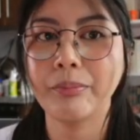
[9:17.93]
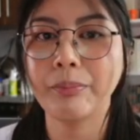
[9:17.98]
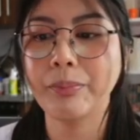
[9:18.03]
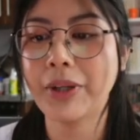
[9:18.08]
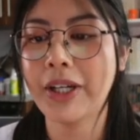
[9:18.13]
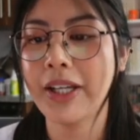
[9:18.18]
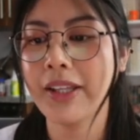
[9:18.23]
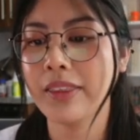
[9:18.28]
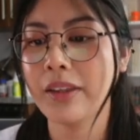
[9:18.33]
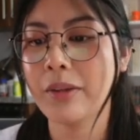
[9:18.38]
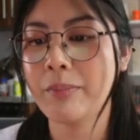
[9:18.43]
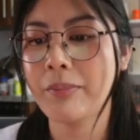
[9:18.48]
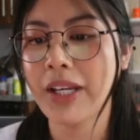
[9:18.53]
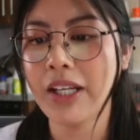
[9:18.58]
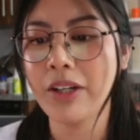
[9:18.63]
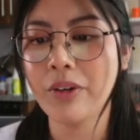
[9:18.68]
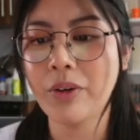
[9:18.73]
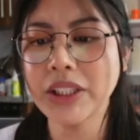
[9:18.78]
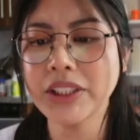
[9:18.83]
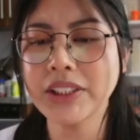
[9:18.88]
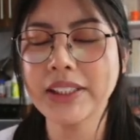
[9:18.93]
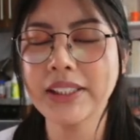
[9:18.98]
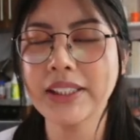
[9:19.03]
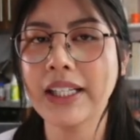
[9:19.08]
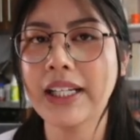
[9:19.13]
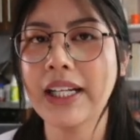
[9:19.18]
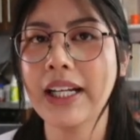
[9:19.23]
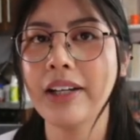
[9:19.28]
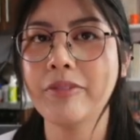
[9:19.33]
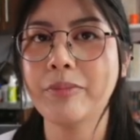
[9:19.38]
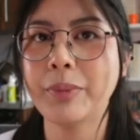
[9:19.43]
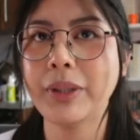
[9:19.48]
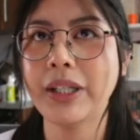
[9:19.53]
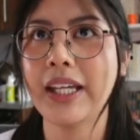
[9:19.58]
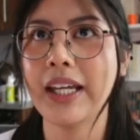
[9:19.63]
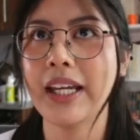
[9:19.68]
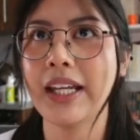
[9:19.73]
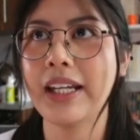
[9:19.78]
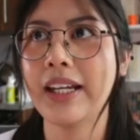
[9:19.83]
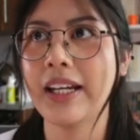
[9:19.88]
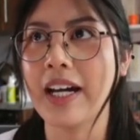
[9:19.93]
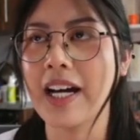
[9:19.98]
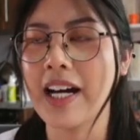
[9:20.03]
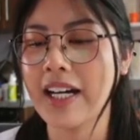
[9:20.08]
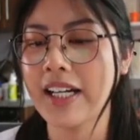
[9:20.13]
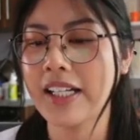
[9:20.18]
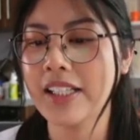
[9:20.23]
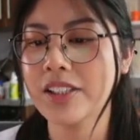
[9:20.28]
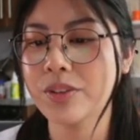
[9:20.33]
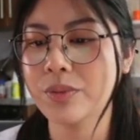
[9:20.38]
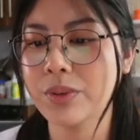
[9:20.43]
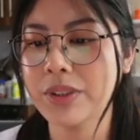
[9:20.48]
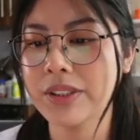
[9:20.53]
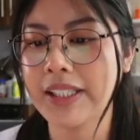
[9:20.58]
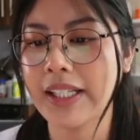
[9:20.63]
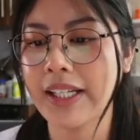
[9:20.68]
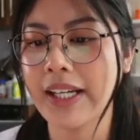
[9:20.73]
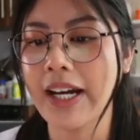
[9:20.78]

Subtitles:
But the main question that I've been getting asked was like,